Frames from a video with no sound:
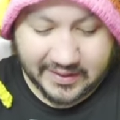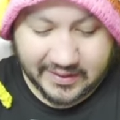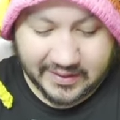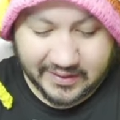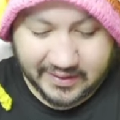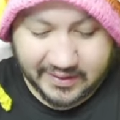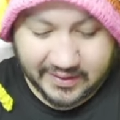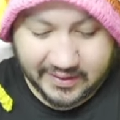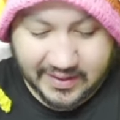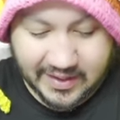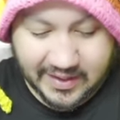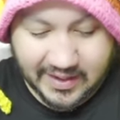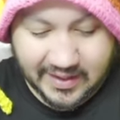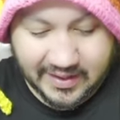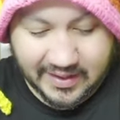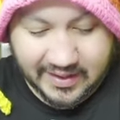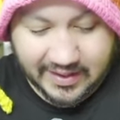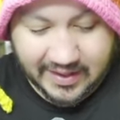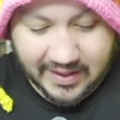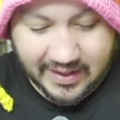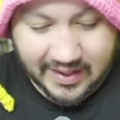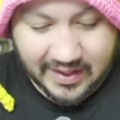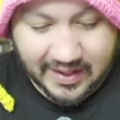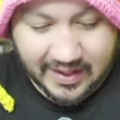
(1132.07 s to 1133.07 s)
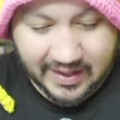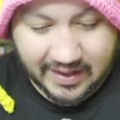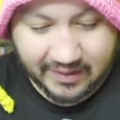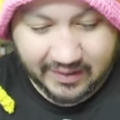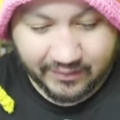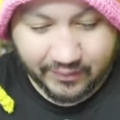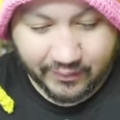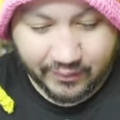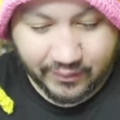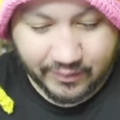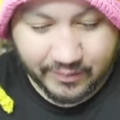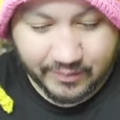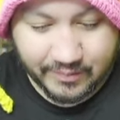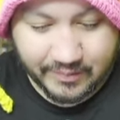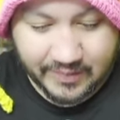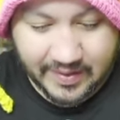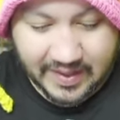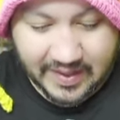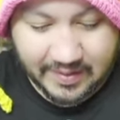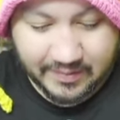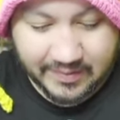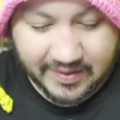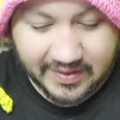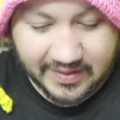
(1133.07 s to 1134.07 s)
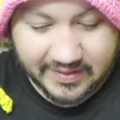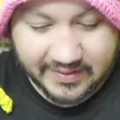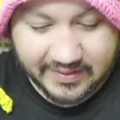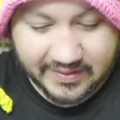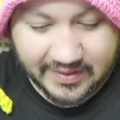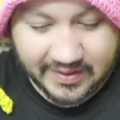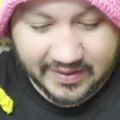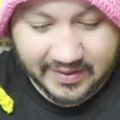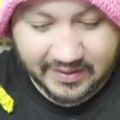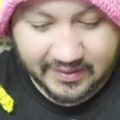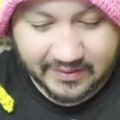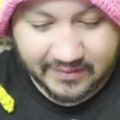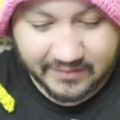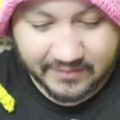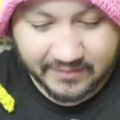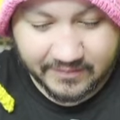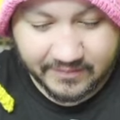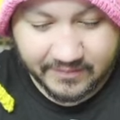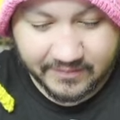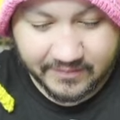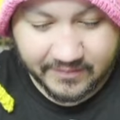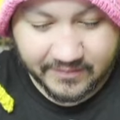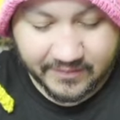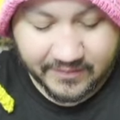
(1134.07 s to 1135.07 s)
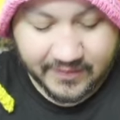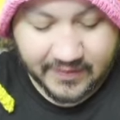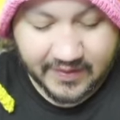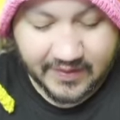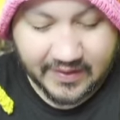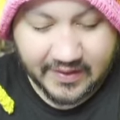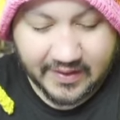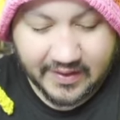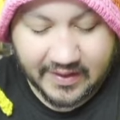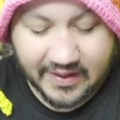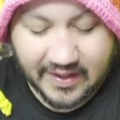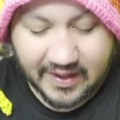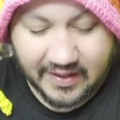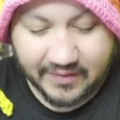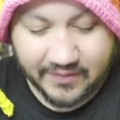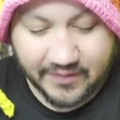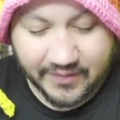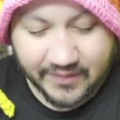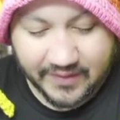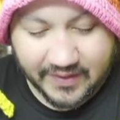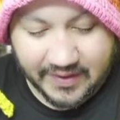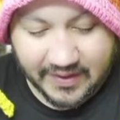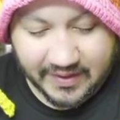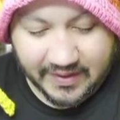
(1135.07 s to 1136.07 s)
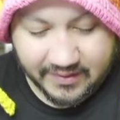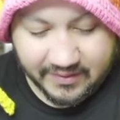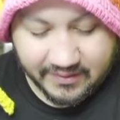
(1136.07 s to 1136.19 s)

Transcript: 9.5 or maybe a 10. I forget.